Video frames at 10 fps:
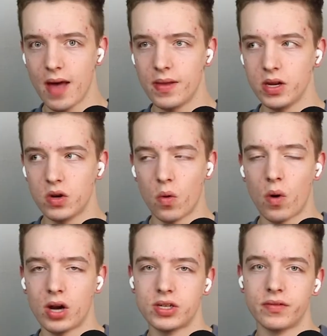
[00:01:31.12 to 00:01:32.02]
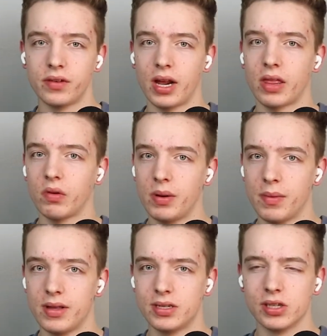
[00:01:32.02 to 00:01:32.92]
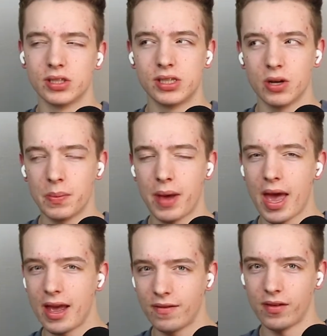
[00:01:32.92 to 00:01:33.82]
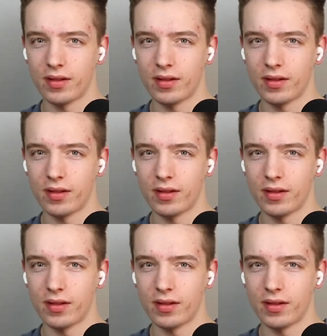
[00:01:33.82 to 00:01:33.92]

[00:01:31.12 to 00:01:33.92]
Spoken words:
then you don't watch it for like 3 months, you're still paying for